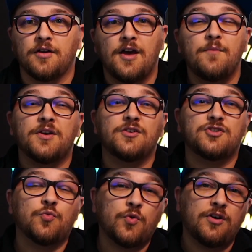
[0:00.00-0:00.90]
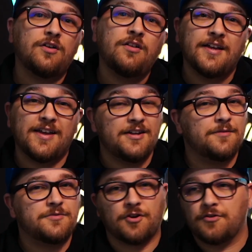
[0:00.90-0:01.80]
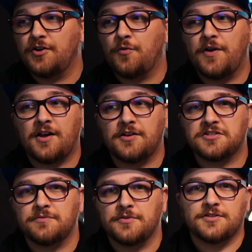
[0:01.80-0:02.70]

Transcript: because you will end up turning away customers,